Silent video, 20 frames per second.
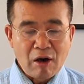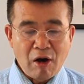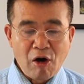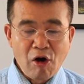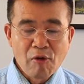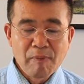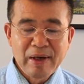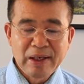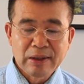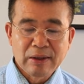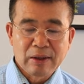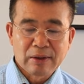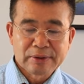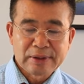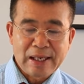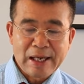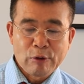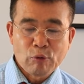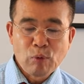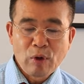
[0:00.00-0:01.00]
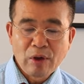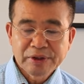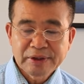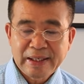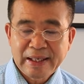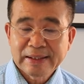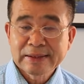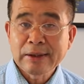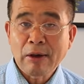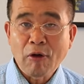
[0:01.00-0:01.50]
oh, my Lord, I would
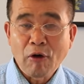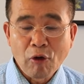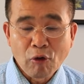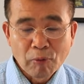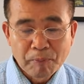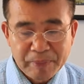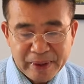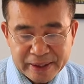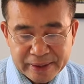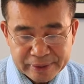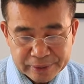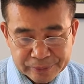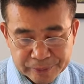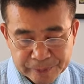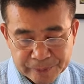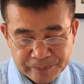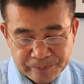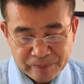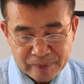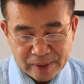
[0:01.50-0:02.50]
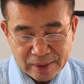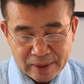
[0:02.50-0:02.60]
like to obey you,